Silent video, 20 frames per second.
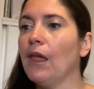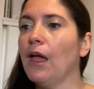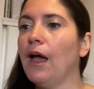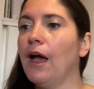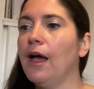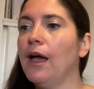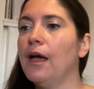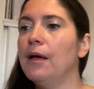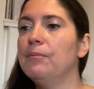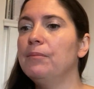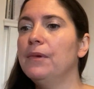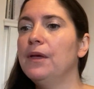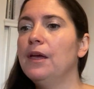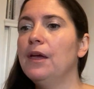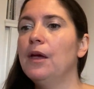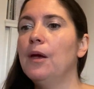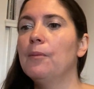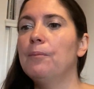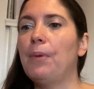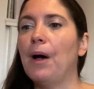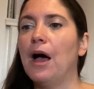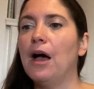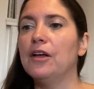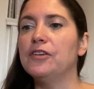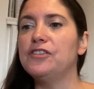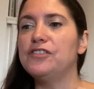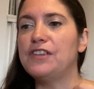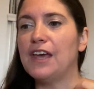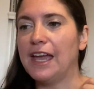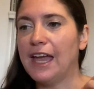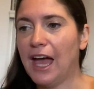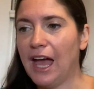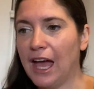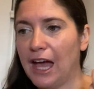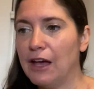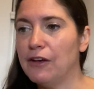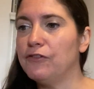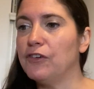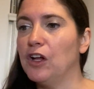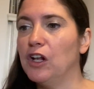But they
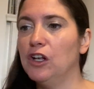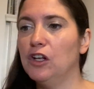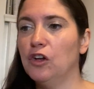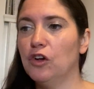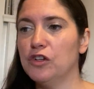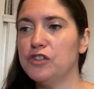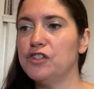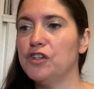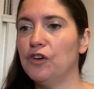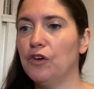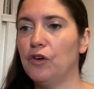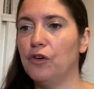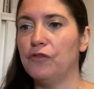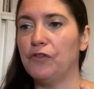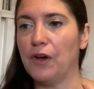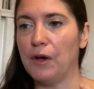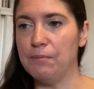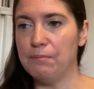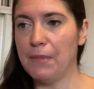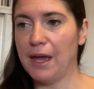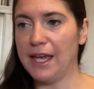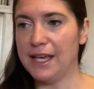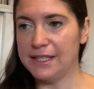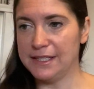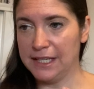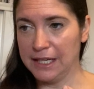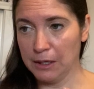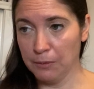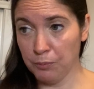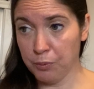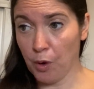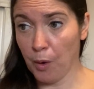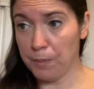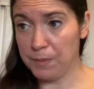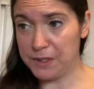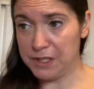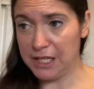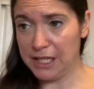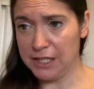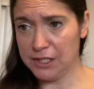have a lot of amazing
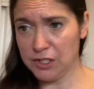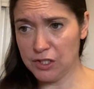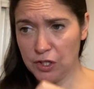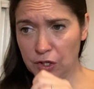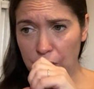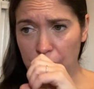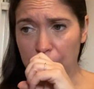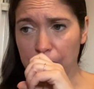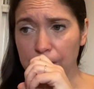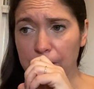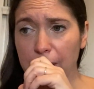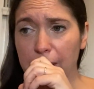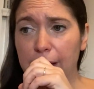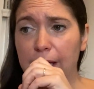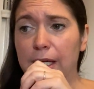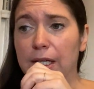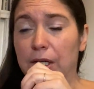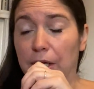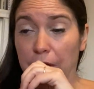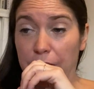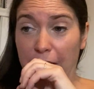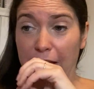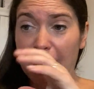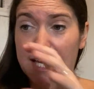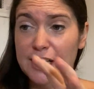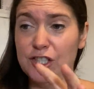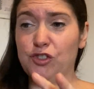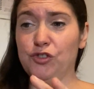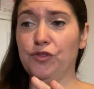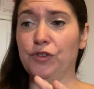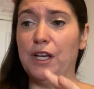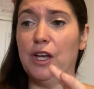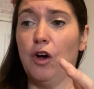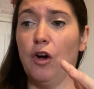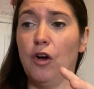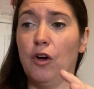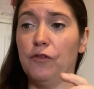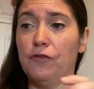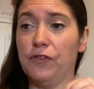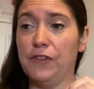properties to them. The history
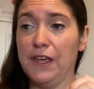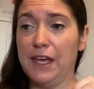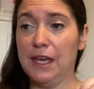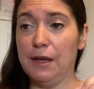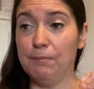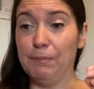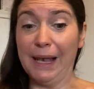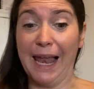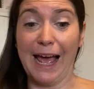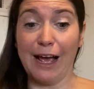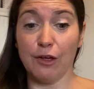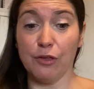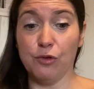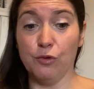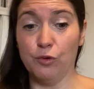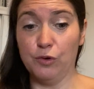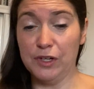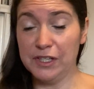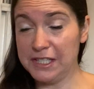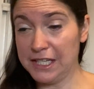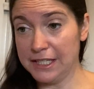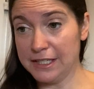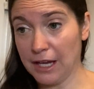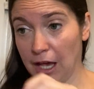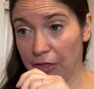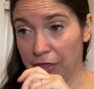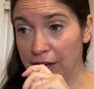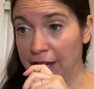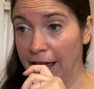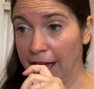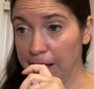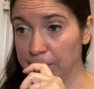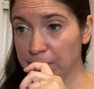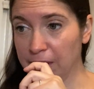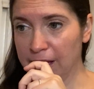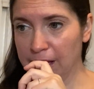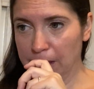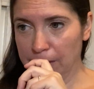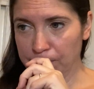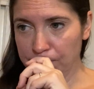of the blackthorn is its other name.
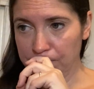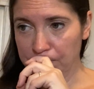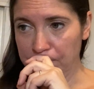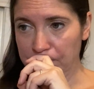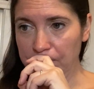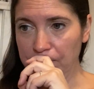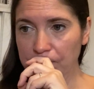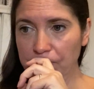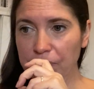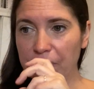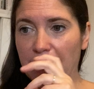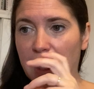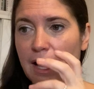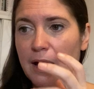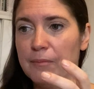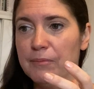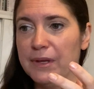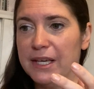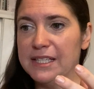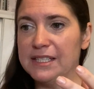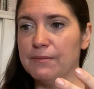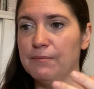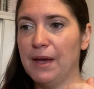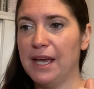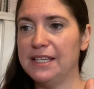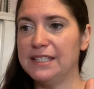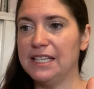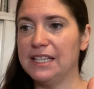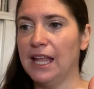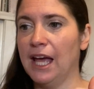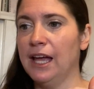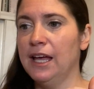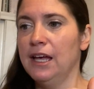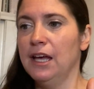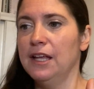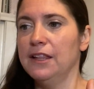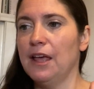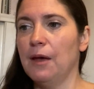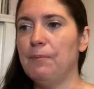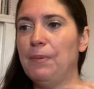Is amazing. They're
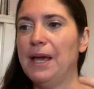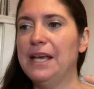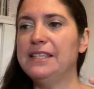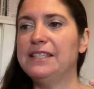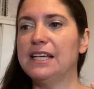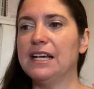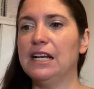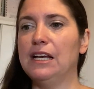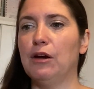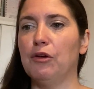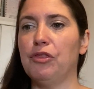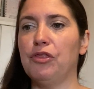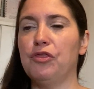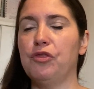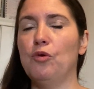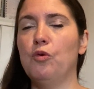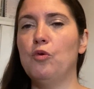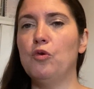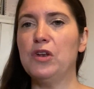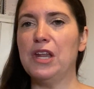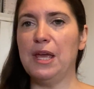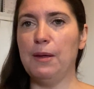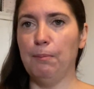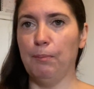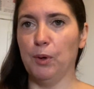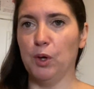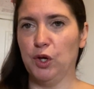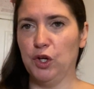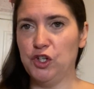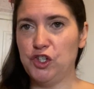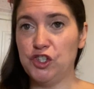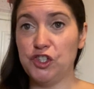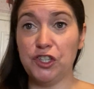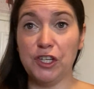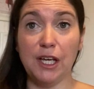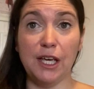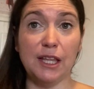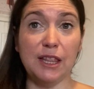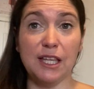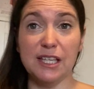basically a thorny bush
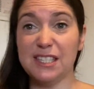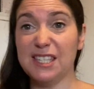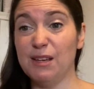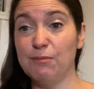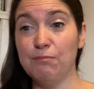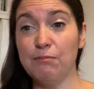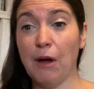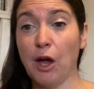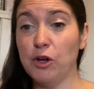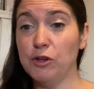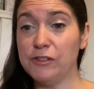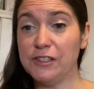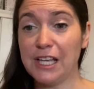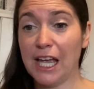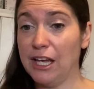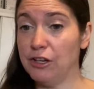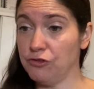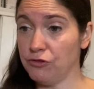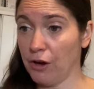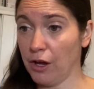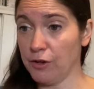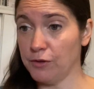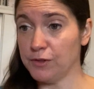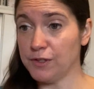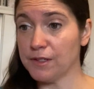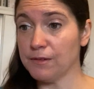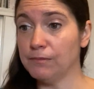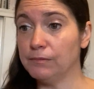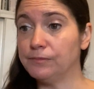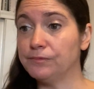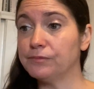that's in most hedgerows.